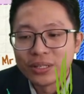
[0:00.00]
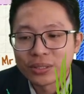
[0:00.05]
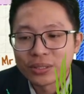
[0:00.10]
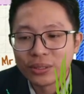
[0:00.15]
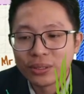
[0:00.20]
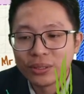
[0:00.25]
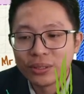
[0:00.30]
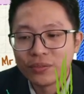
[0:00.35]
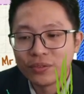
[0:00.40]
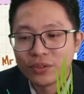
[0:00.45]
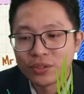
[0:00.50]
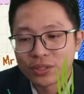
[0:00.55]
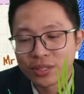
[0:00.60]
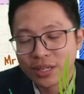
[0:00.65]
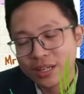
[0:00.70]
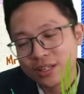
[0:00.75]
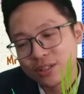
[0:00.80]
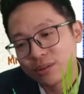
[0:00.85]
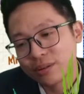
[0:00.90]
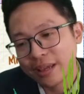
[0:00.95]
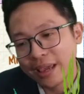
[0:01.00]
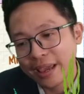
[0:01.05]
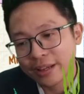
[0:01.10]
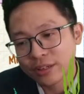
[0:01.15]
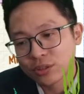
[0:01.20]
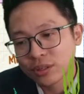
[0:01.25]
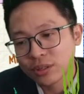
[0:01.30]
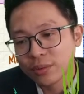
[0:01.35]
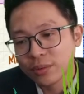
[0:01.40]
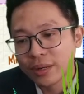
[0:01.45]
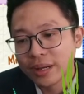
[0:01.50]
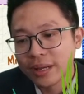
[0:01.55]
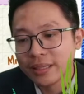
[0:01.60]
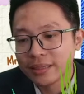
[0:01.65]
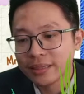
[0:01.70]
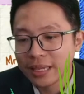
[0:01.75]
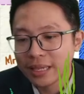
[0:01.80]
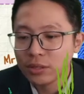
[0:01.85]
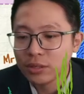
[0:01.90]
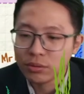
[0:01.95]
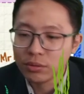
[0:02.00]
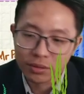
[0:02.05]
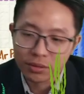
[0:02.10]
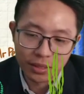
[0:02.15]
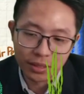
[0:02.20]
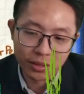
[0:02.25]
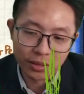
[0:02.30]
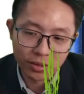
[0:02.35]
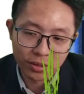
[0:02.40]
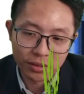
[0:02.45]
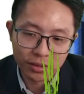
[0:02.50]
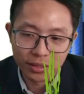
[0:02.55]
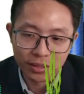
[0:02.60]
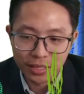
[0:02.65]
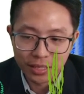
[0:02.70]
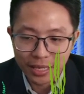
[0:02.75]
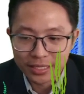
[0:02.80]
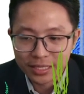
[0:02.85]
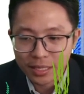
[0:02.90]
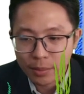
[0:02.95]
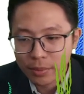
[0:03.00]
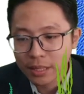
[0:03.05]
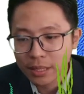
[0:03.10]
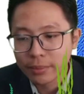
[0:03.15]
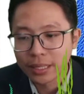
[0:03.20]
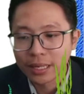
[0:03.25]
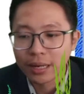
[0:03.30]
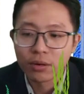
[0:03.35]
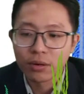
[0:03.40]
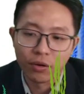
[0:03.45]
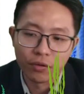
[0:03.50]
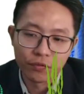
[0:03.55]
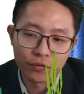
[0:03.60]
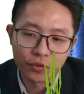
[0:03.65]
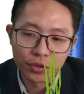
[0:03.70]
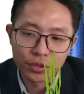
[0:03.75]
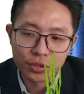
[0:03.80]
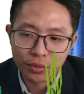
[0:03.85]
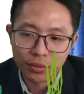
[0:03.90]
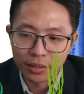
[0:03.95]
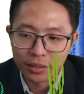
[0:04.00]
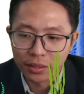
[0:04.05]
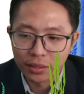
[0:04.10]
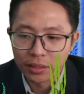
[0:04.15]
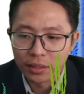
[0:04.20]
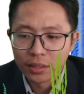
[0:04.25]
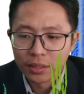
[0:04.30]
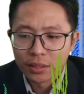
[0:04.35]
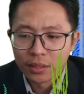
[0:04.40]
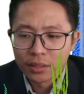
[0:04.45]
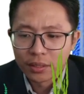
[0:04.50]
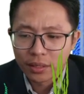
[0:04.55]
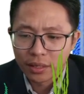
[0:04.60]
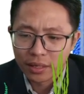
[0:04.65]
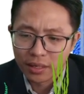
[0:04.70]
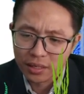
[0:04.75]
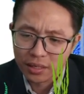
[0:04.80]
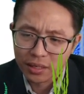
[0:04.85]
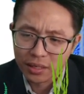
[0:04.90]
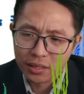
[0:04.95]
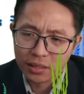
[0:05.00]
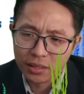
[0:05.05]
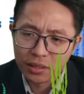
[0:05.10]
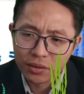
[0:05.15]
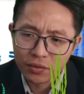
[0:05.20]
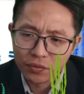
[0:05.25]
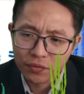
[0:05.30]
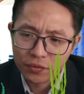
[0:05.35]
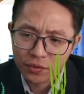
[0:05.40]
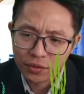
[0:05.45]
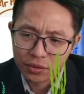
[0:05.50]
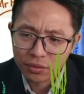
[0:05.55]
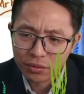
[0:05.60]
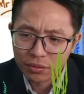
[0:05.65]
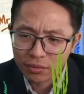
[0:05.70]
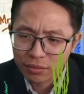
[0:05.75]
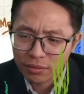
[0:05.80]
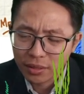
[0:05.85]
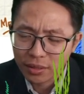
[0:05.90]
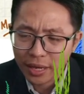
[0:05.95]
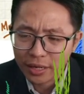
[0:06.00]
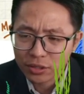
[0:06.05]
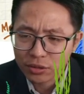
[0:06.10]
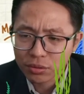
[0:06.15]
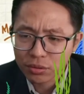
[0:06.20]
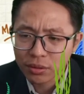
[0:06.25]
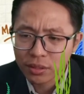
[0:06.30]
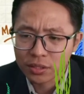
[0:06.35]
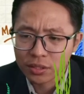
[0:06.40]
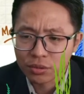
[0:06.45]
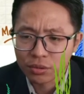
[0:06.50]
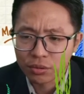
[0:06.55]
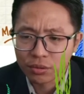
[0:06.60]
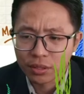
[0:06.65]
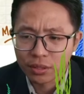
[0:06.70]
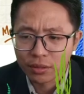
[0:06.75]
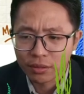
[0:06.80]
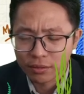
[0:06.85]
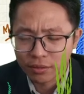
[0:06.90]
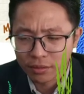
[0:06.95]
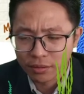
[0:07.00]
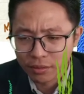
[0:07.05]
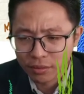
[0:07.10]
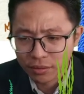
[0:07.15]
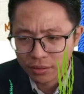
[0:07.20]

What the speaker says: So if you change to the actual one, then the examiner become confused already. If the actual is to